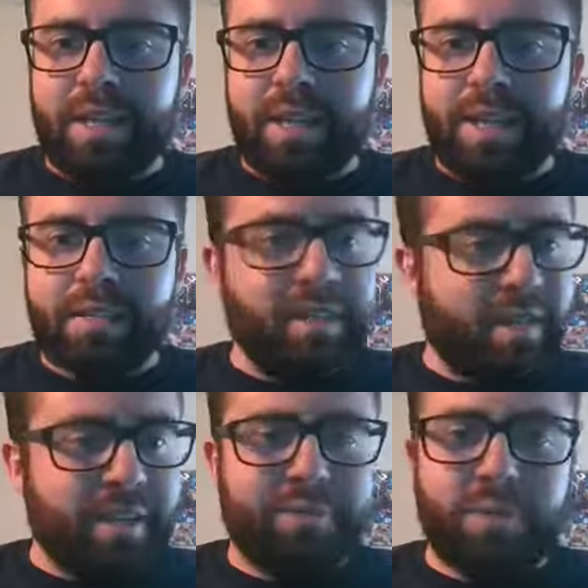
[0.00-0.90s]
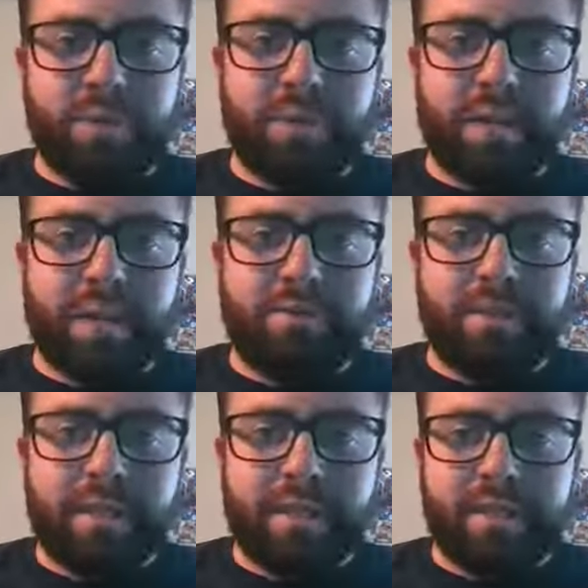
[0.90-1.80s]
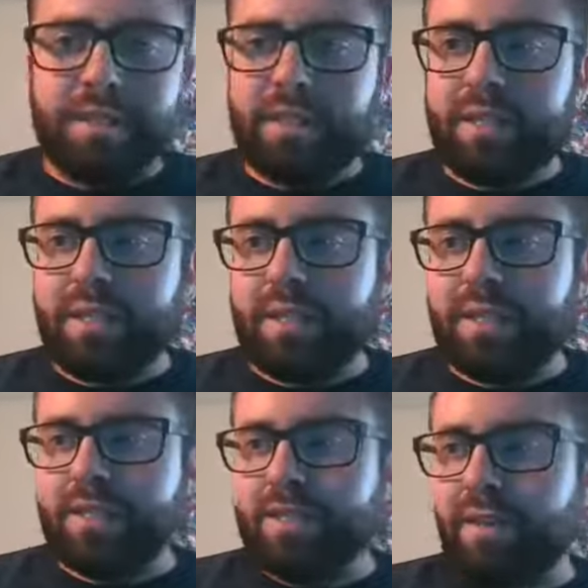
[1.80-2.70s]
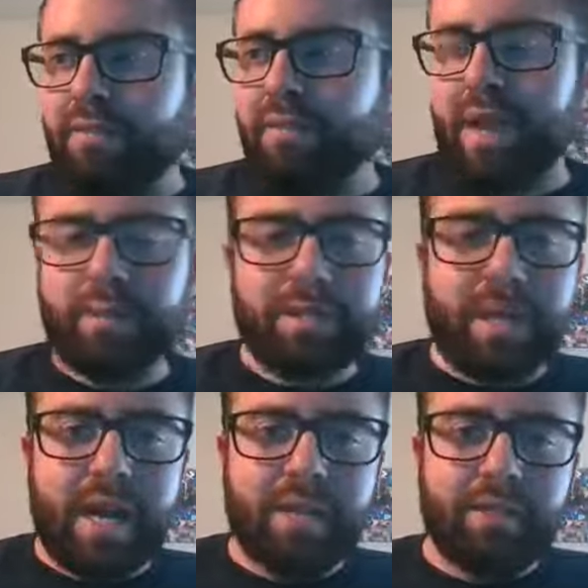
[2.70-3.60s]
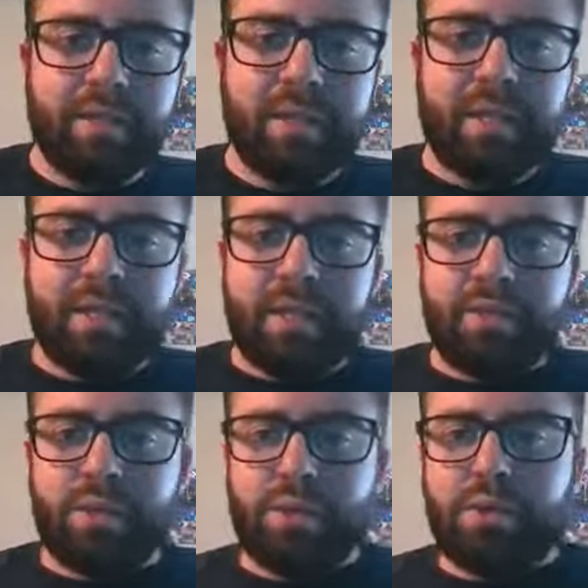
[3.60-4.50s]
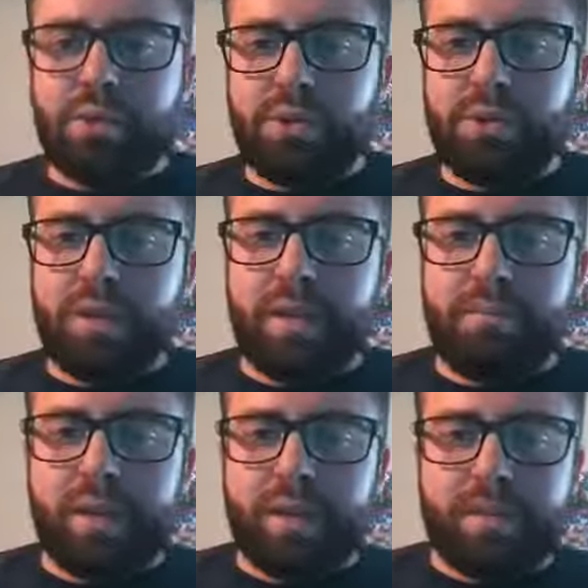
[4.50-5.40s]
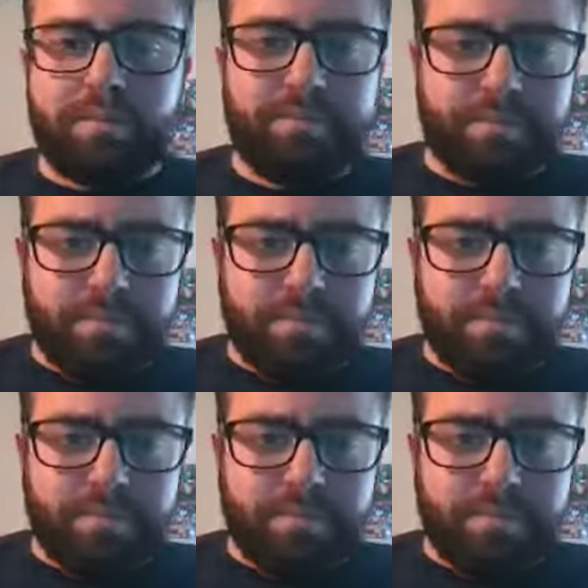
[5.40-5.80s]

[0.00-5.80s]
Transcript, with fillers: It's a lot of food, a lot of fun. Uh, it's family style, so you usually get um,